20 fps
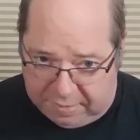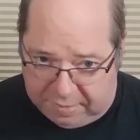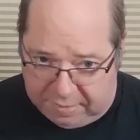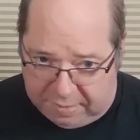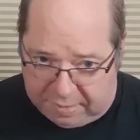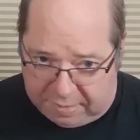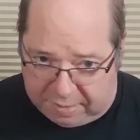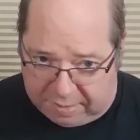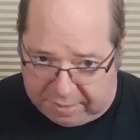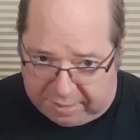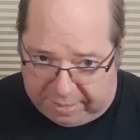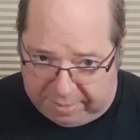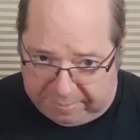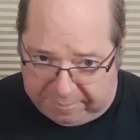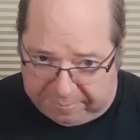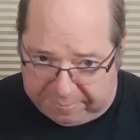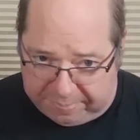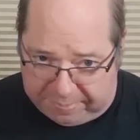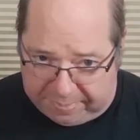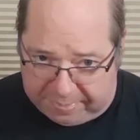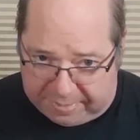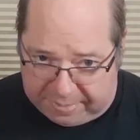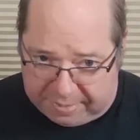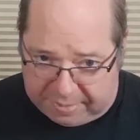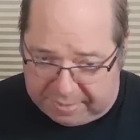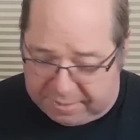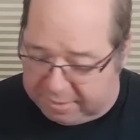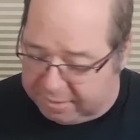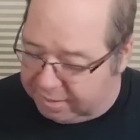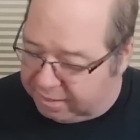all right.
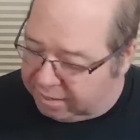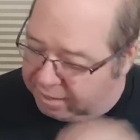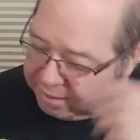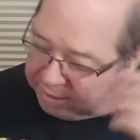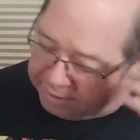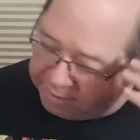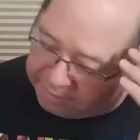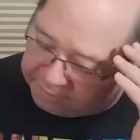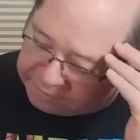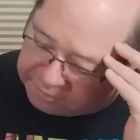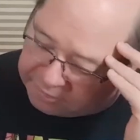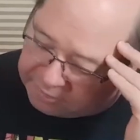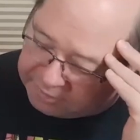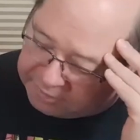So then he's